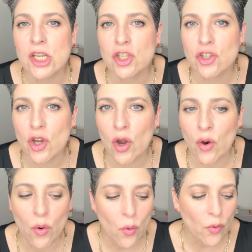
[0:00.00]

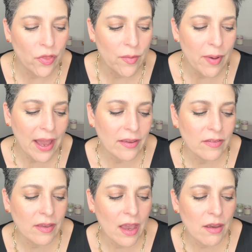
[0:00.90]
So the
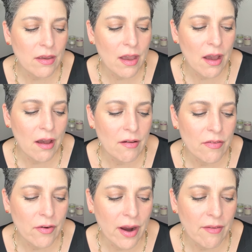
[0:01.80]
backstage uh,
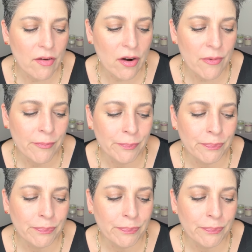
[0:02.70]
forever,